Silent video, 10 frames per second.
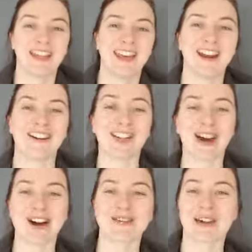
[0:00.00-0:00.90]
their other
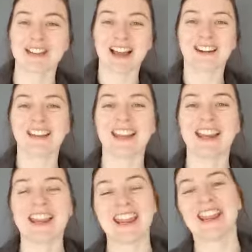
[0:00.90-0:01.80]
half got down on their
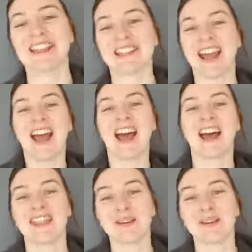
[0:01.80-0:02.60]
knee and